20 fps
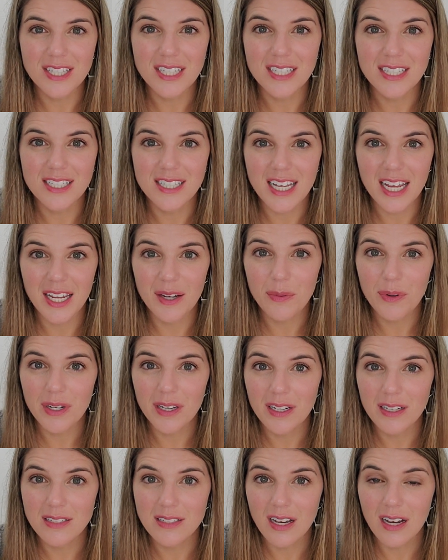Today we're
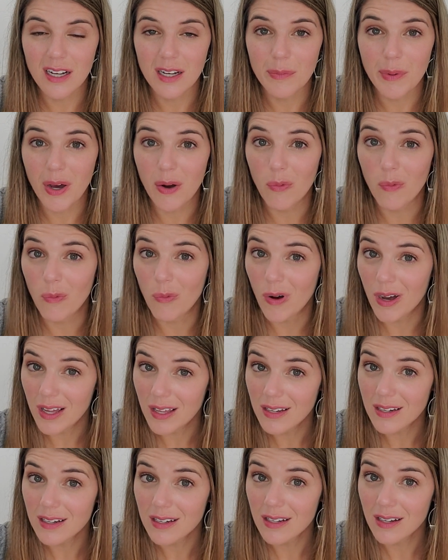going to talk about
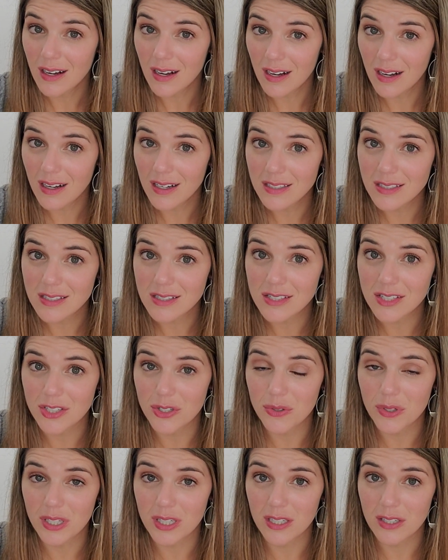what costs
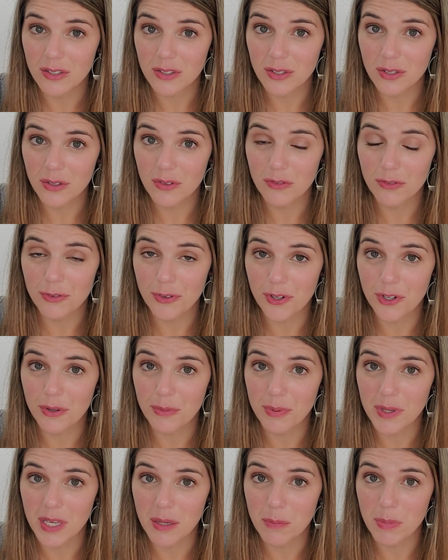you can include for
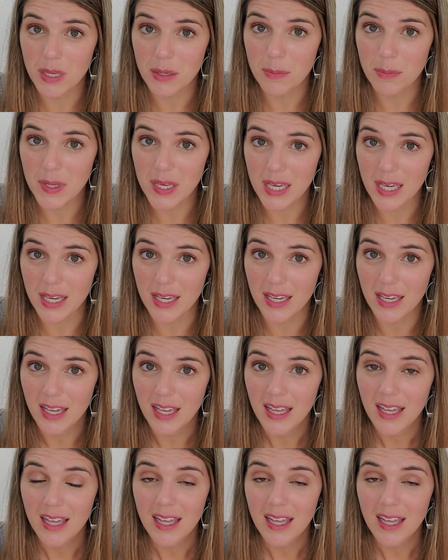your P P P.